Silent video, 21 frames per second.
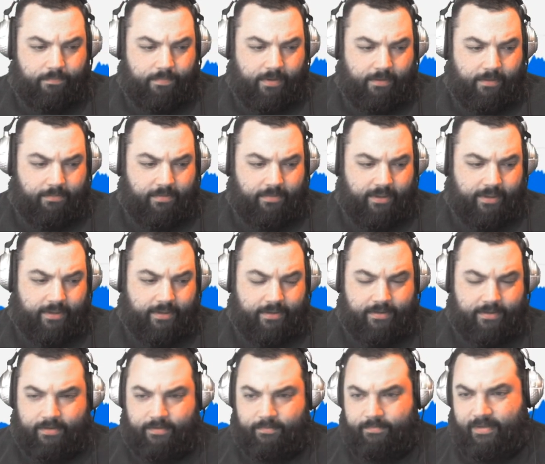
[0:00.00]

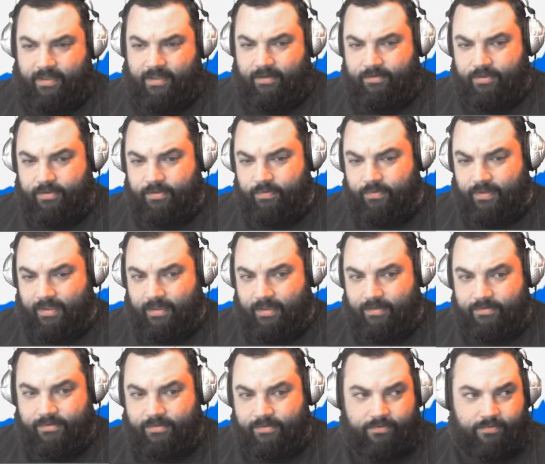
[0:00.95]
Public about
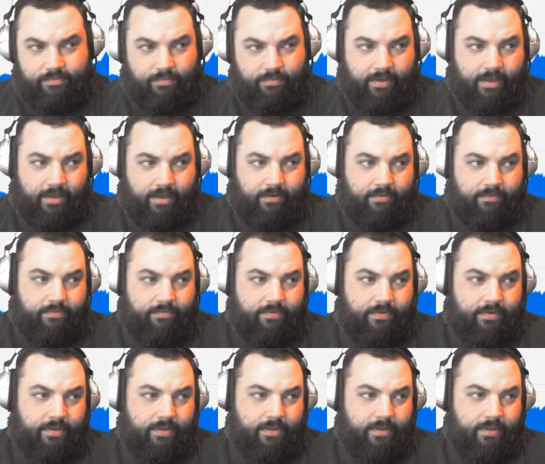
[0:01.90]
2012.